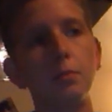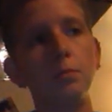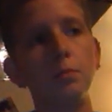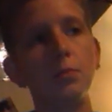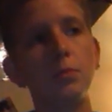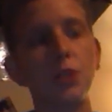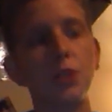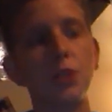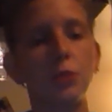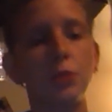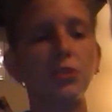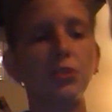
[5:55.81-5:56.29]

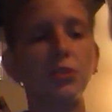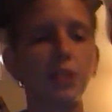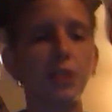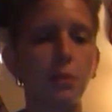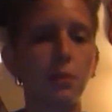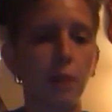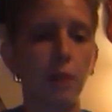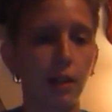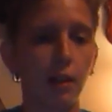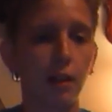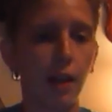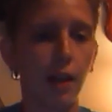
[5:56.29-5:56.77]
she was sitting in
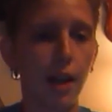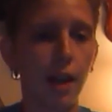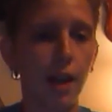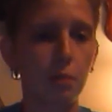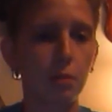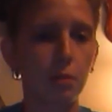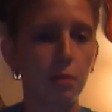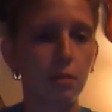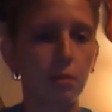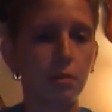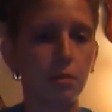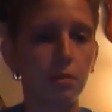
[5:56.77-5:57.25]
my lap
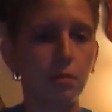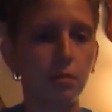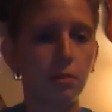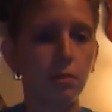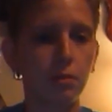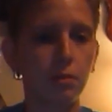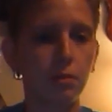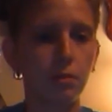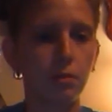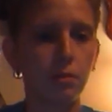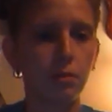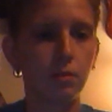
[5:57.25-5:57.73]

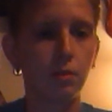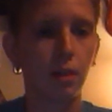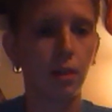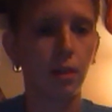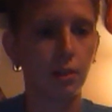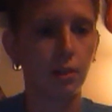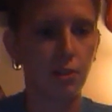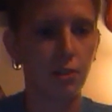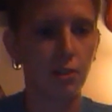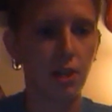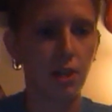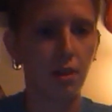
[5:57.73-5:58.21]
on
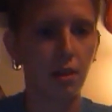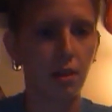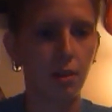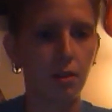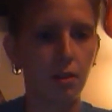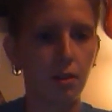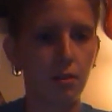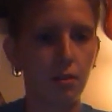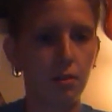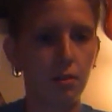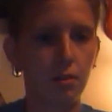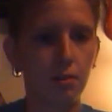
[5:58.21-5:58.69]
a chair,
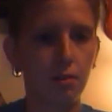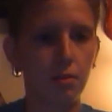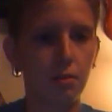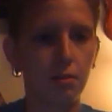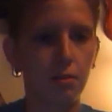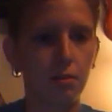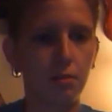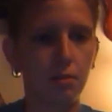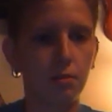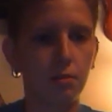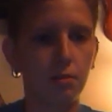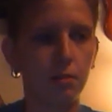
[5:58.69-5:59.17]

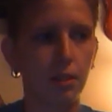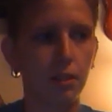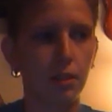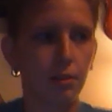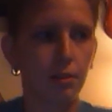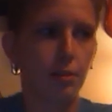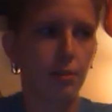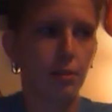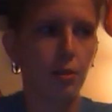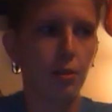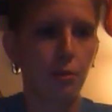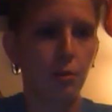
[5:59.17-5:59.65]
like
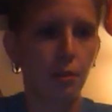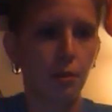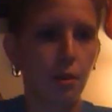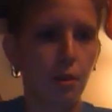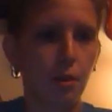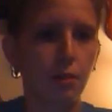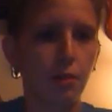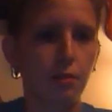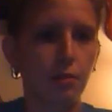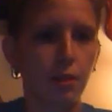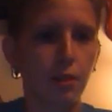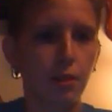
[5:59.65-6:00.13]
who
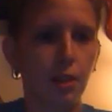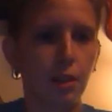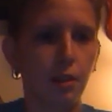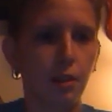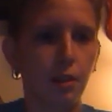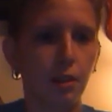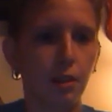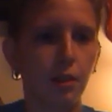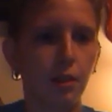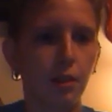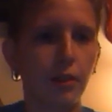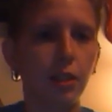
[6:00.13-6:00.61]
thought
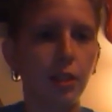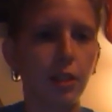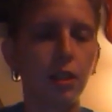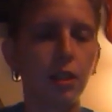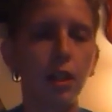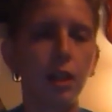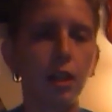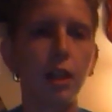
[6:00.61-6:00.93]
anything of it?